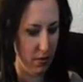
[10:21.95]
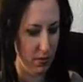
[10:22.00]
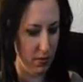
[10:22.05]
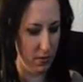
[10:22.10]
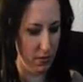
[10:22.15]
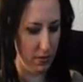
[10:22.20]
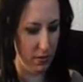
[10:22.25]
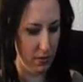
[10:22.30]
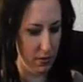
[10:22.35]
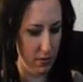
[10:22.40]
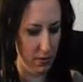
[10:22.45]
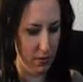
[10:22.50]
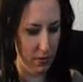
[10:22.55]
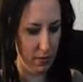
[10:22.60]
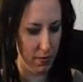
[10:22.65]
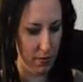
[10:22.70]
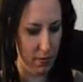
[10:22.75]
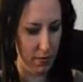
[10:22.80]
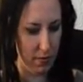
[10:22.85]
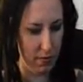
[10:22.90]

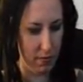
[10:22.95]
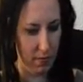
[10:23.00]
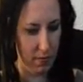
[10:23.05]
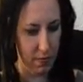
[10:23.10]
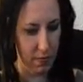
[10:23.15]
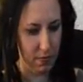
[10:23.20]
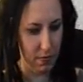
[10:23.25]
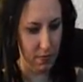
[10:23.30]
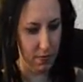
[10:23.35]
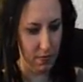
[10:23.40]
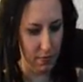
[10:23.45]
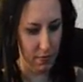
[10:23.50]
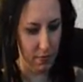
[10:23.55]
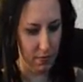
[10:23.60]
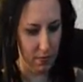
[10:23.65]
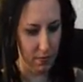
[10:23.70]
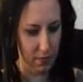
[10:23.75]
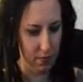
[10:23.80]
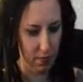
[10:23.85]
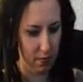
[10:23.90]

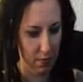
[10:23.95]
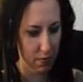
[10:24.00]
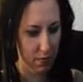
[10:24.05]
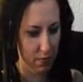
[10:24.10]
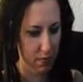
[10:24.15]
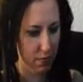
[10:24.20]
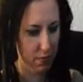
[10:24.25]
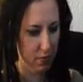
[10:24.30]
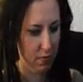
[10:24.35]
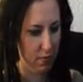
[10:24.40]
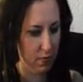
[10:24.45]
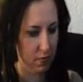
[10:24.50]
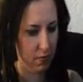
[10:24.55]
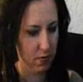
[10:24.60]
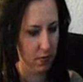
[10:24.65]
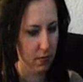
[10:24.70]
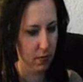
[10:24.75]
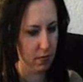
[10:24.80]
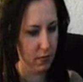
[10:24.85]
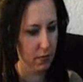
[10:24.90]

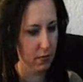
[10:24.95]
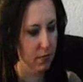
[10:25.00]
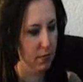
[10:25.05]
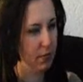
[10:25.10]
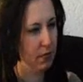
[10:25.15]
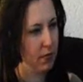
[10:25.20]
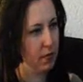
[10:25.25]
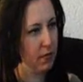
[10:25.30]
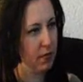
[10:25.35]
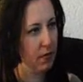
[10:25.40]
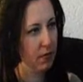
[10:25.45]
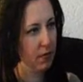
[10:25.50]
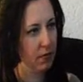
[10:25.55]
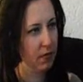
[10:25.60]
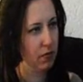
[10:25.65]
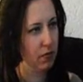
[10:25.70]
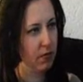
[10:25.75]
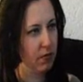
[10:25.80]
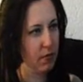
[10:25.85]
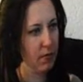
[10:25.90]

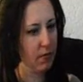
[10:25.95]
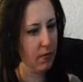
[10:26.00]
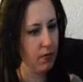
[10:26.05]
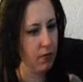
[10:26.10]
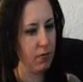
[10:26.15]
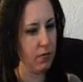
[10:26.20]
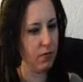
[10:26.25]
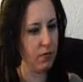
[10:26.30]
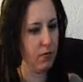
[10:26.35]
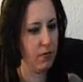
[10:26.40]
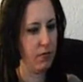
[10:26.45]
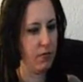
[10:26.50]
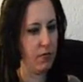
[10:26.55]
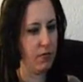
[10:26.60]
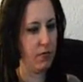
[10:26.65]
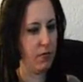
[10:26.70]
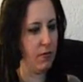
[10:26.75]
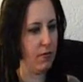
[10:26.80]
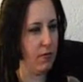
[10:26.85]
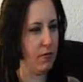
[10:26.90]

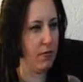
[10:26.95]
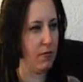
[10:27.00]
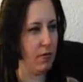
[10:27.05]
(silent)